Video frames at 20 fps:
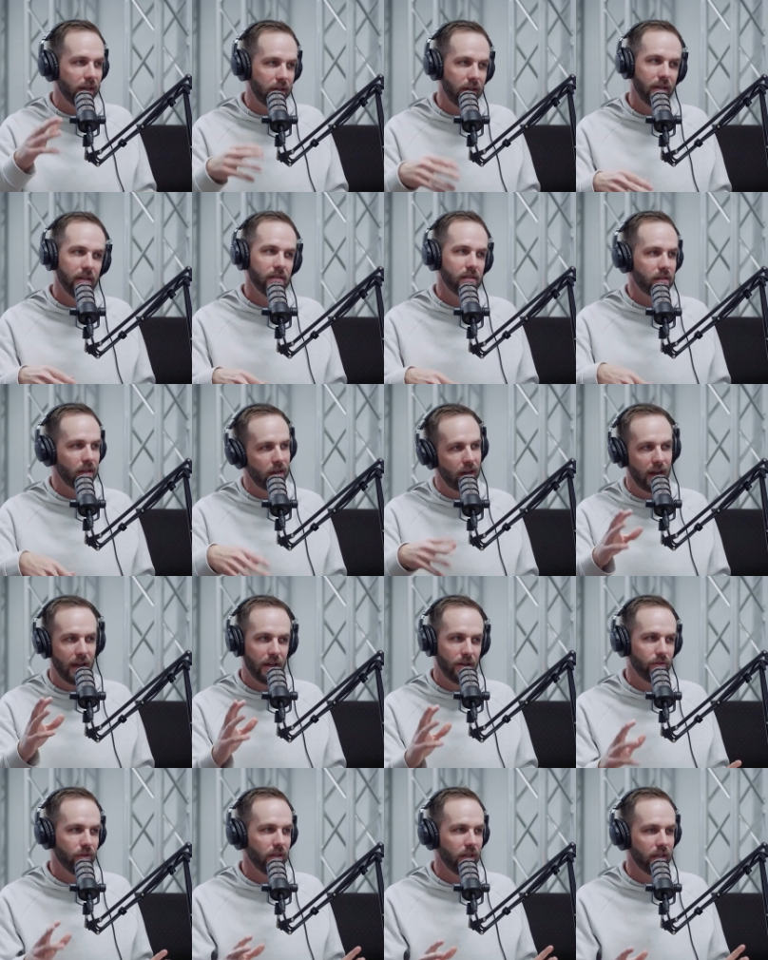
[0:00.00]
He's going to
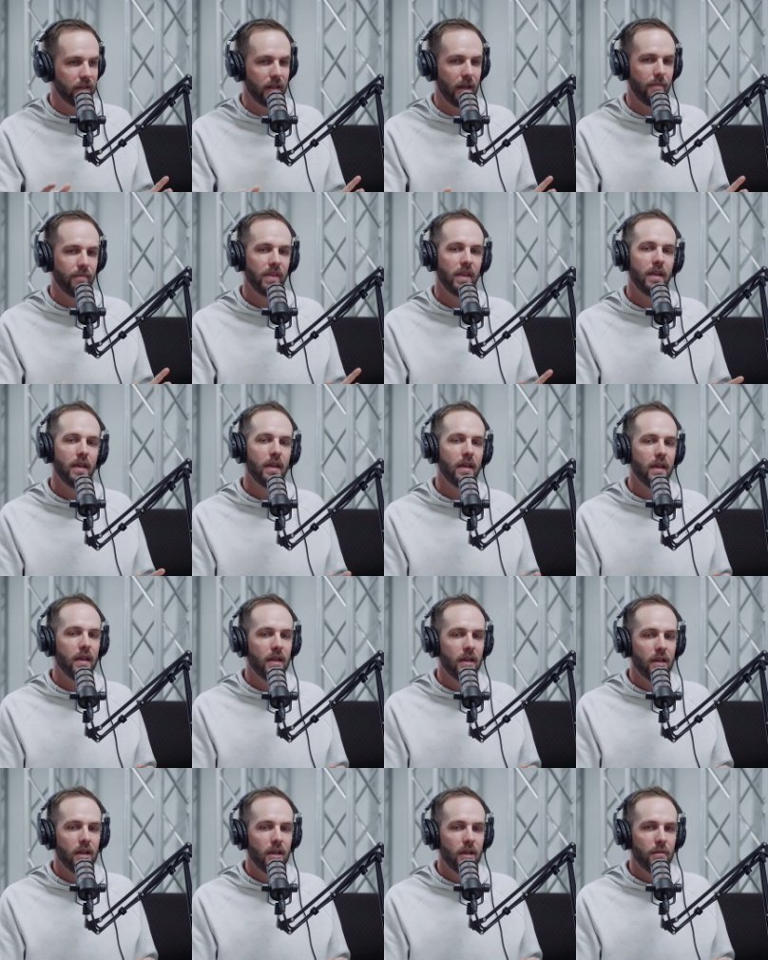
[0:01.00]
handle it like that.
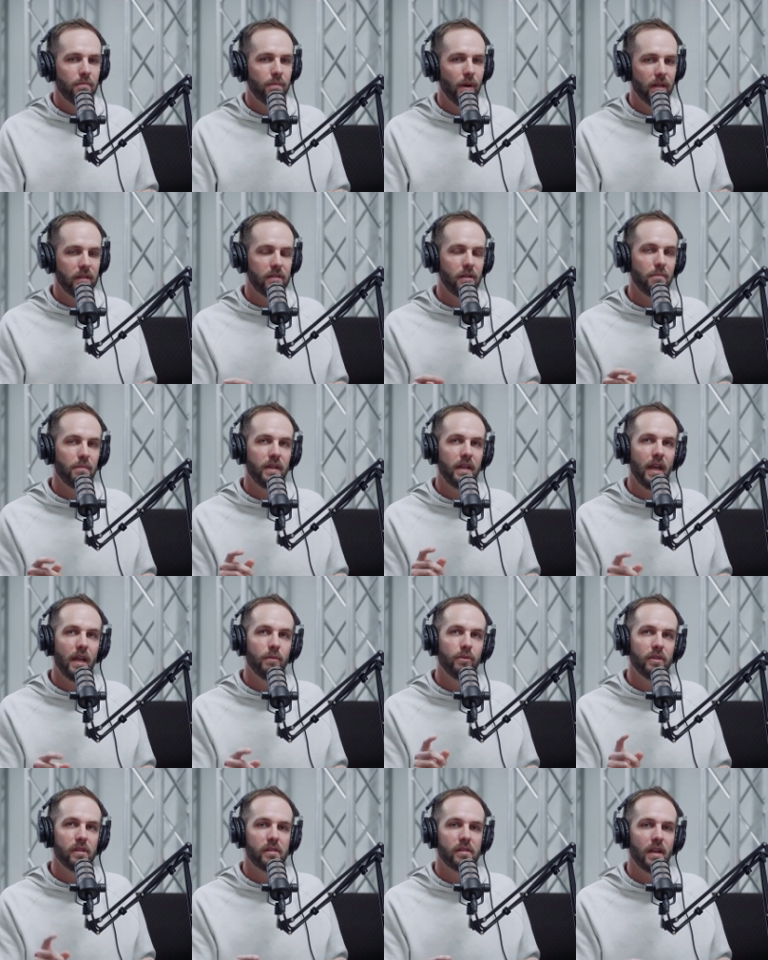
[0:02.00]
But to be
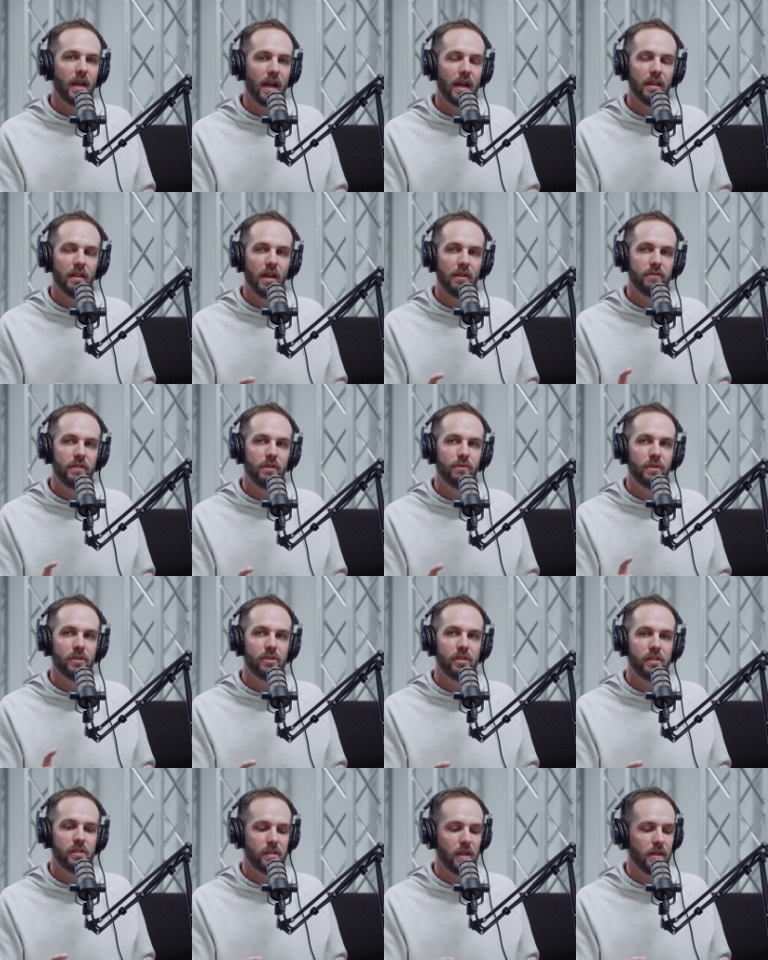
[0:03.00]
able to say, I loved it when
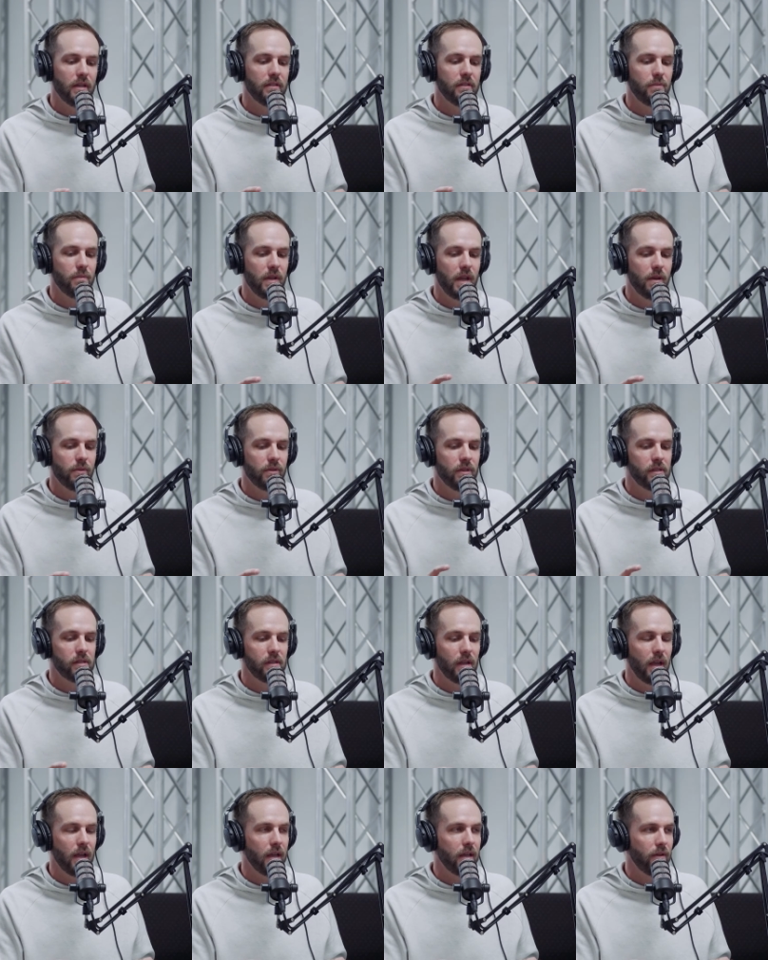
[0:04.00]
she said it, to be able to
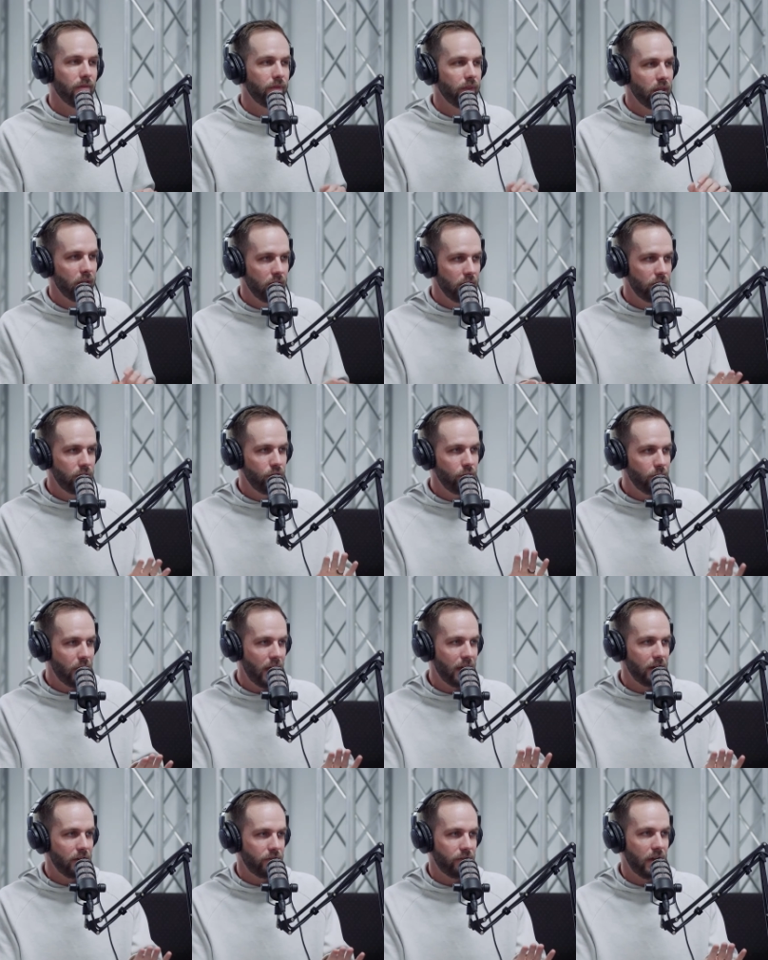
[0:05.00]
say, do you
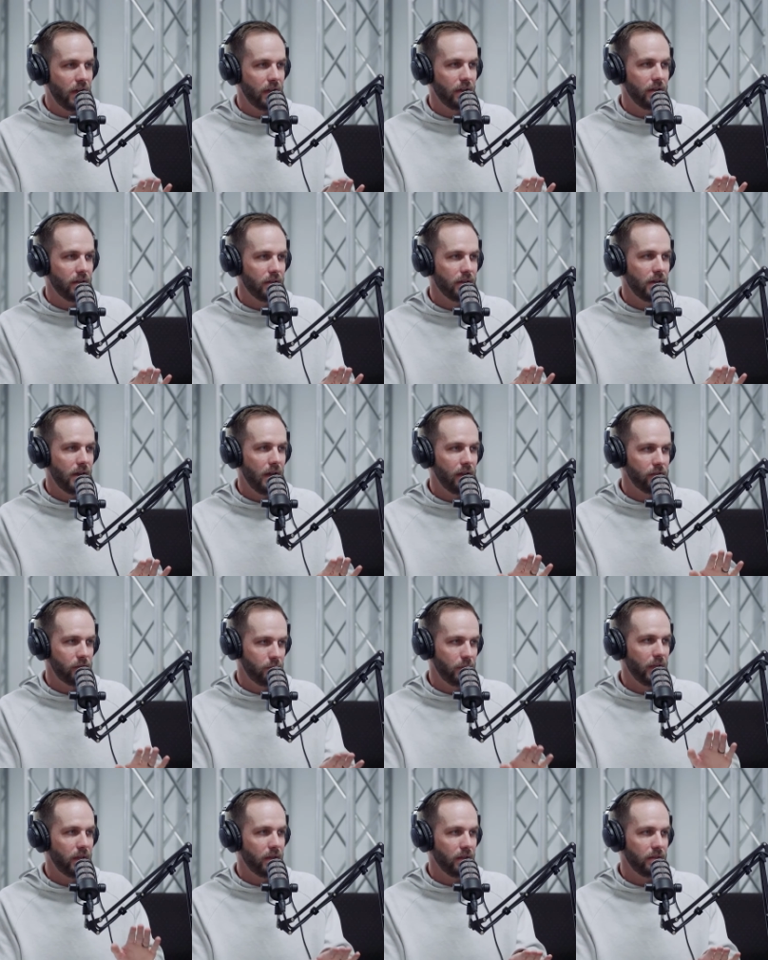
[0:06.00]
mind if I, I
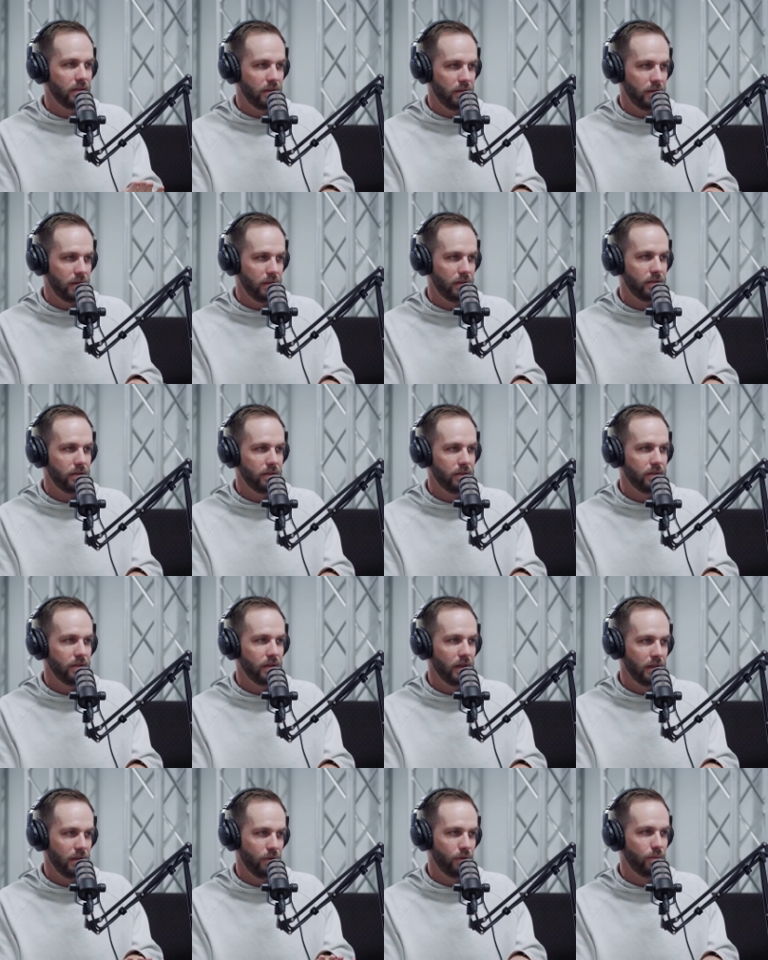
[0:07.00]
speak into this
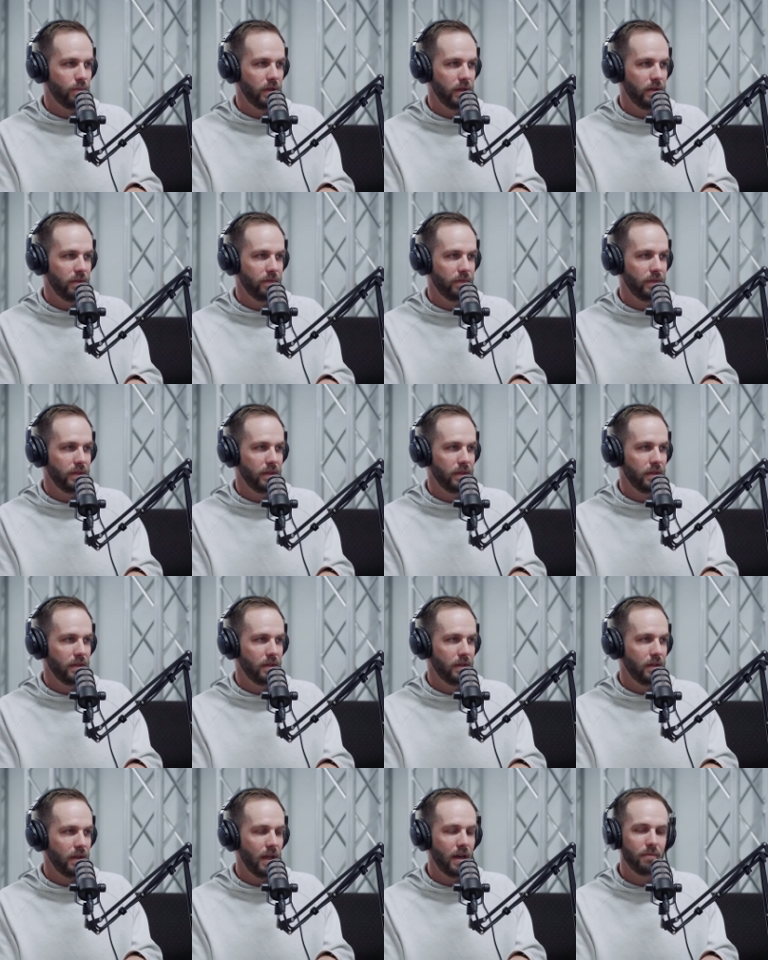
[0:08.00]
a little bit? Hmm.
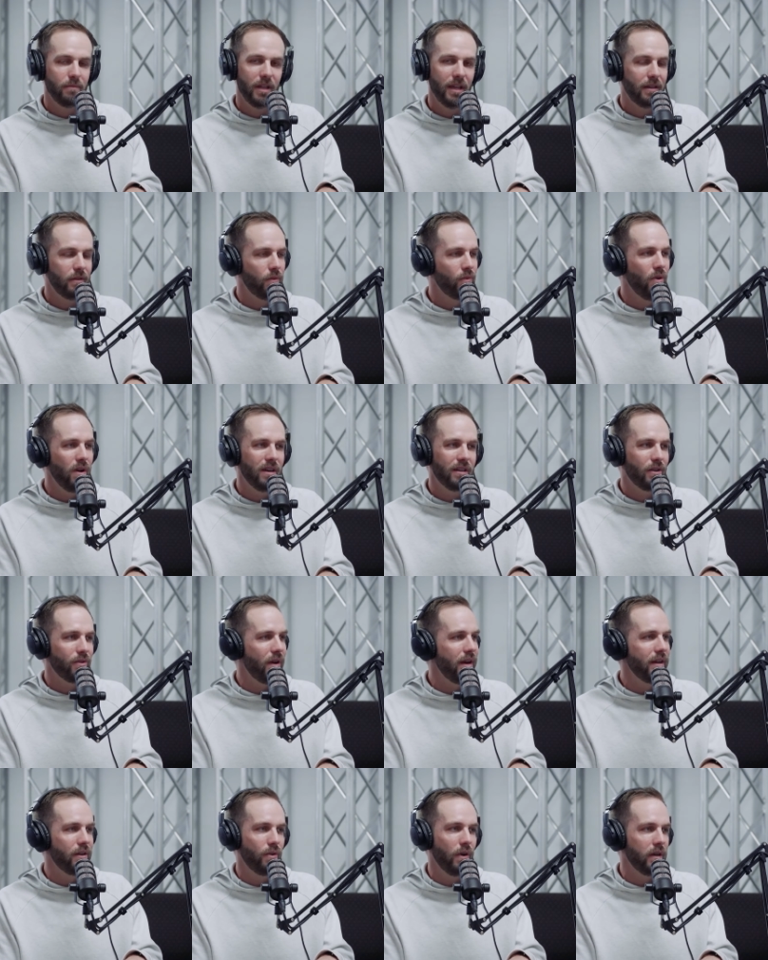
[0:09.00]
And I'm like, what a
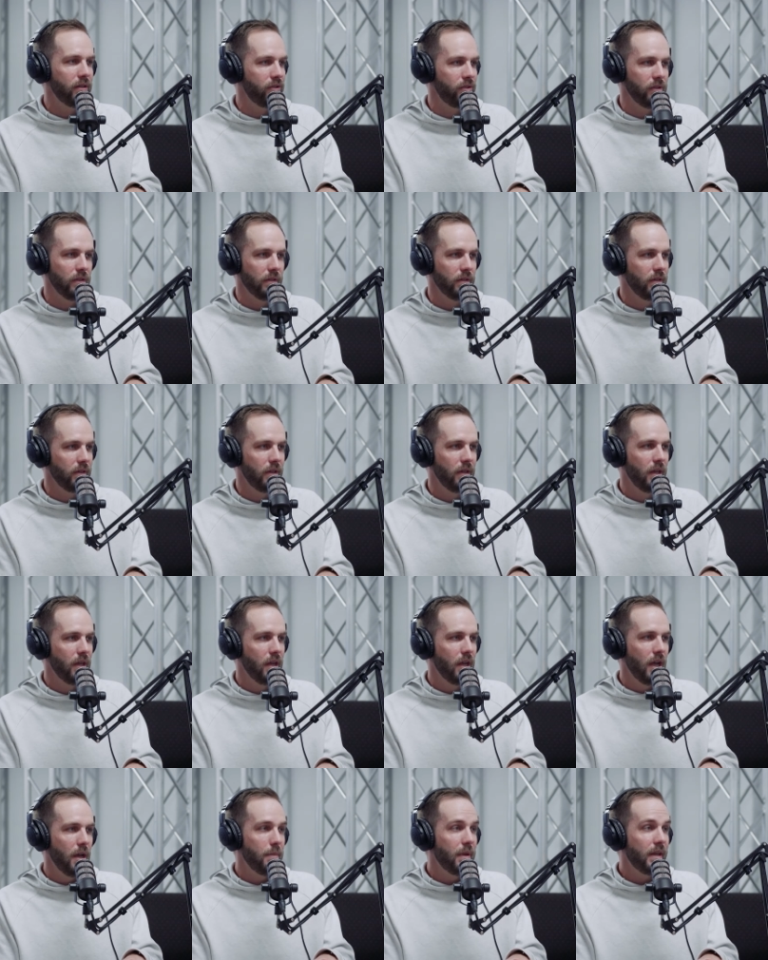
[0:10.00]
great question. Oh,
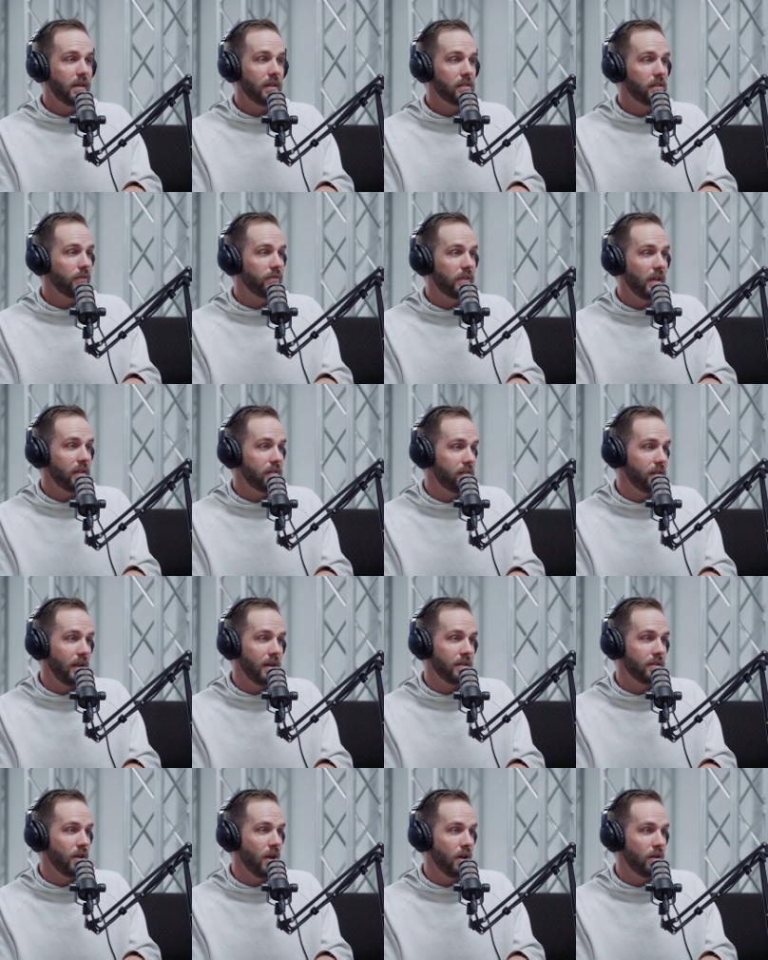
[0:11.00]
absolutely. Because if they say
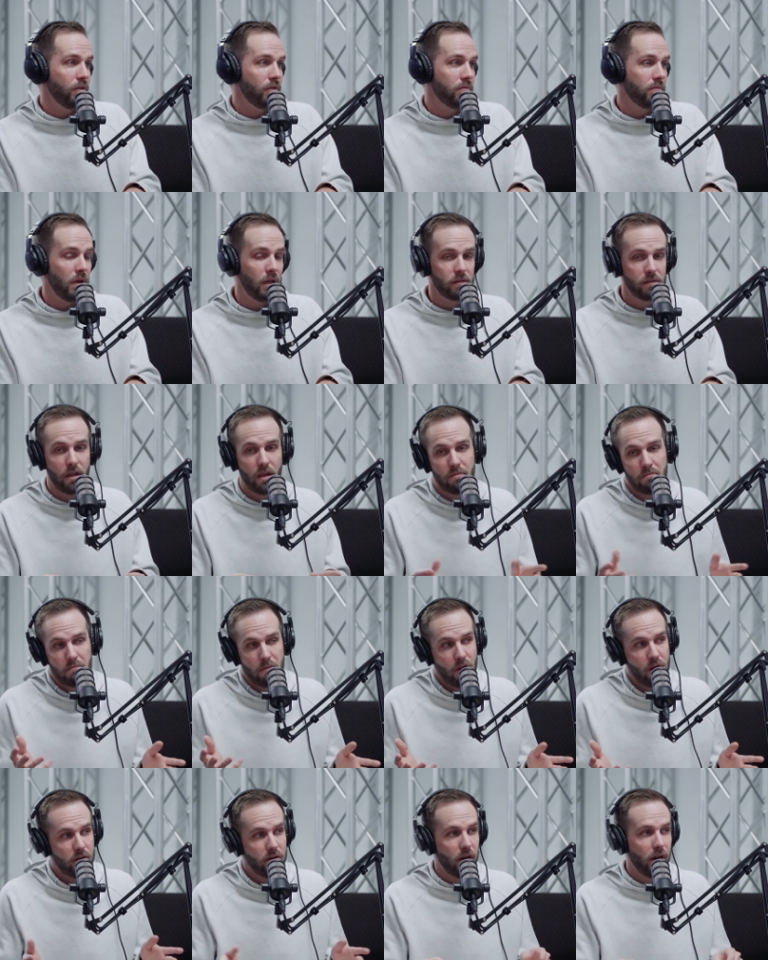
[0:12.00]
no, I say,
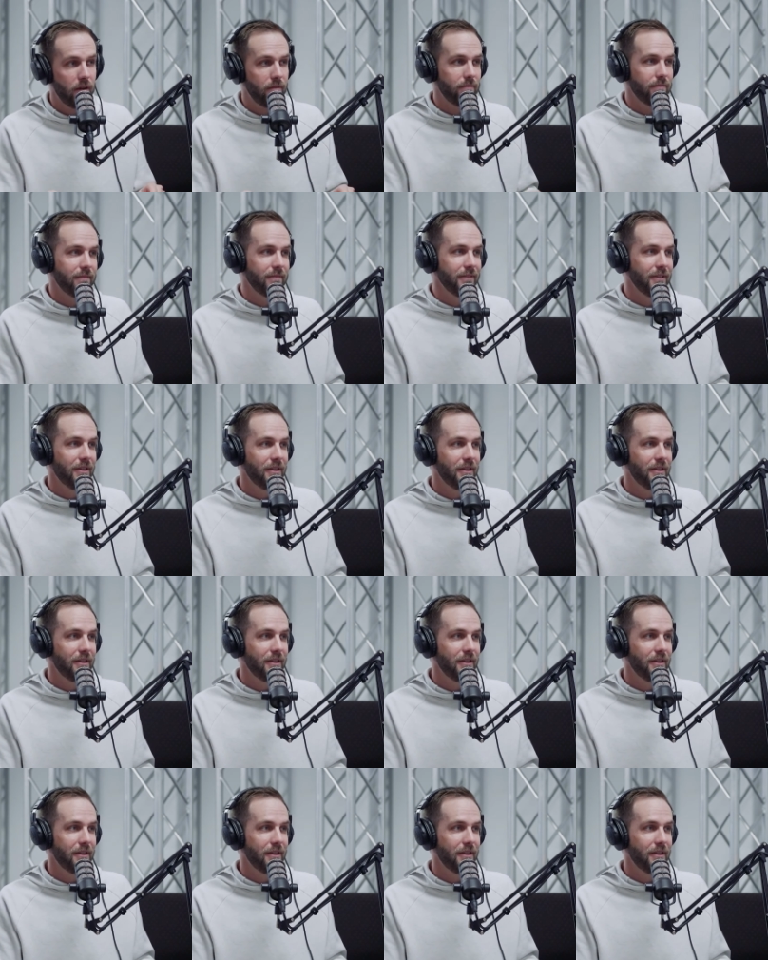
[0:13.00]
all right. Okay.